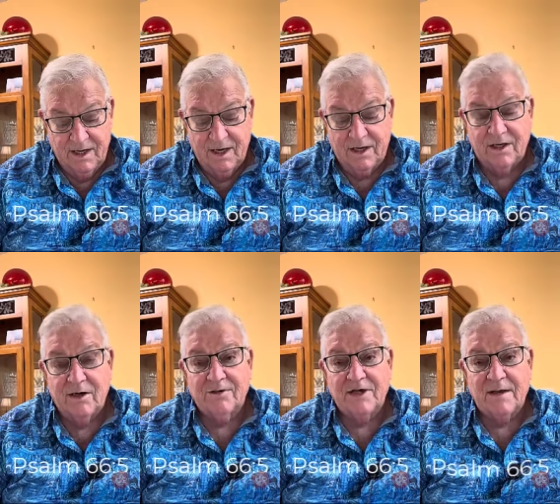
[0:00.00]
An
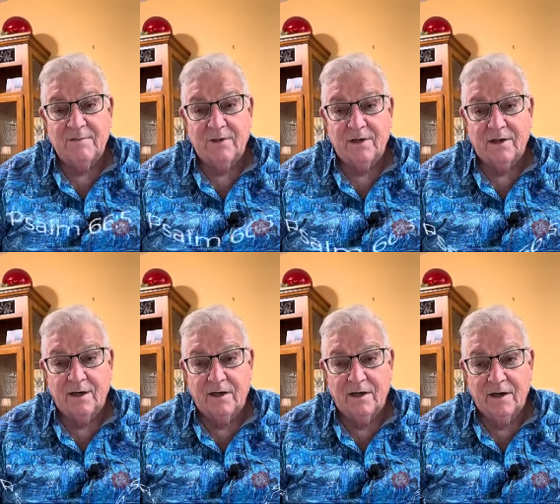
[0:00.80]

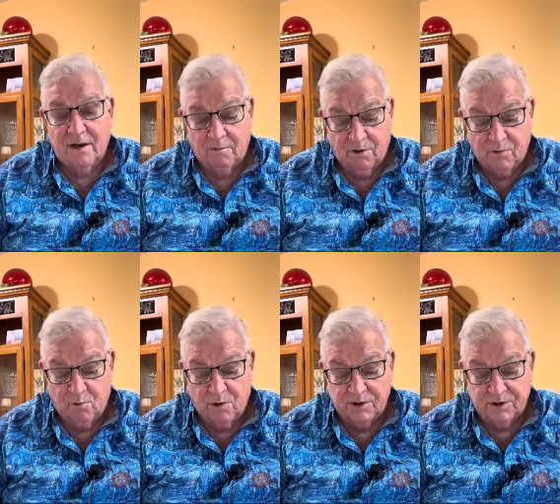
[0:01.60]
entertainment network
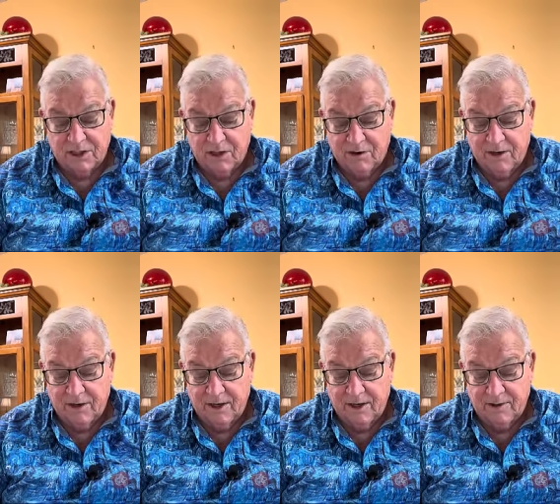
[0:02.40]
once
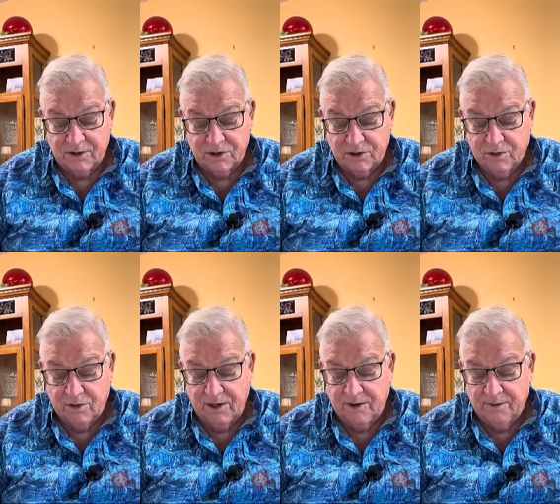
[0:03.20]
carried a
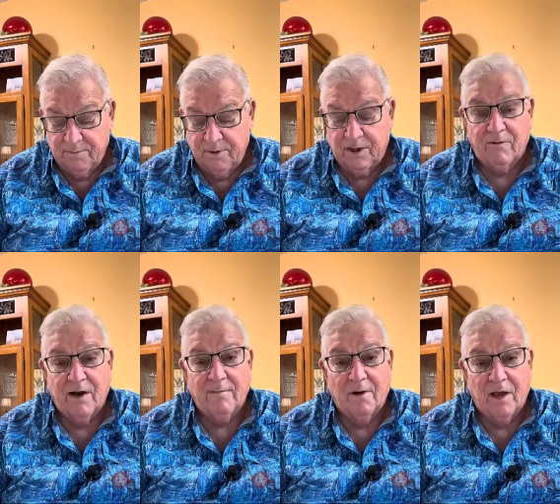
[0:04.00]
story on the Billy
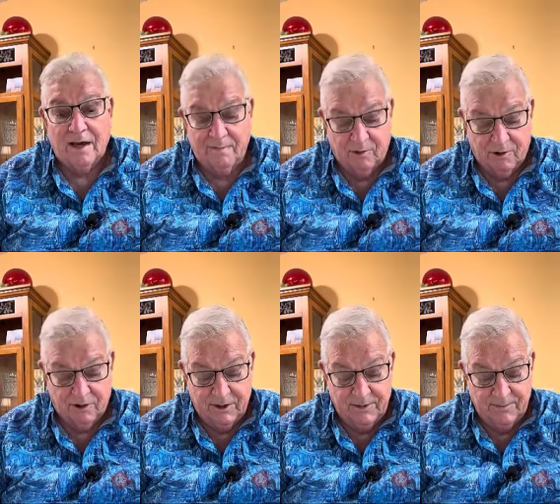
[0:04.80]
Graham
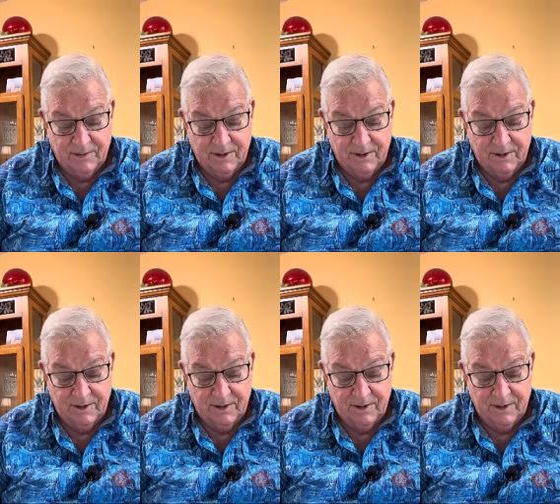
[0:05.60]
Library.